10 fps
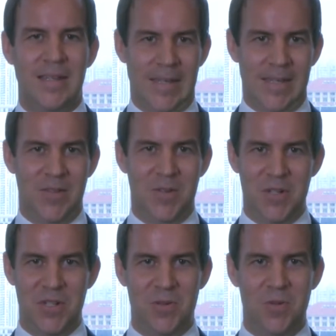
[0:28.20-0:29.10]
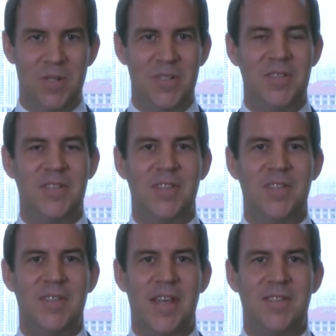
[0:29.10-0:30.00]
the traditional logistics
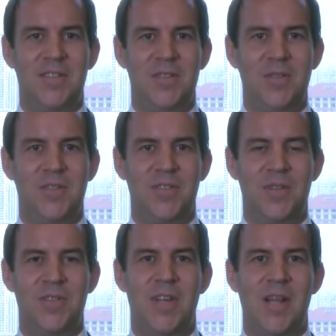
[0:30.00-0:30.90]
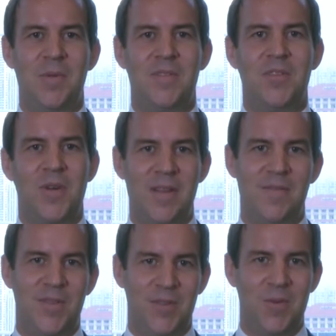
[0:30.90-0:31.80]
and tax issues associated with the trade in
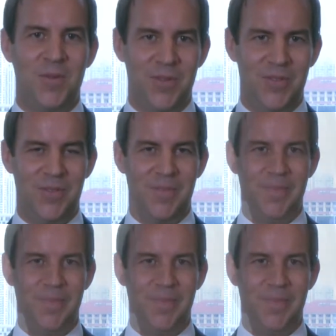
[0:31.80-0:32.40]
physical goods.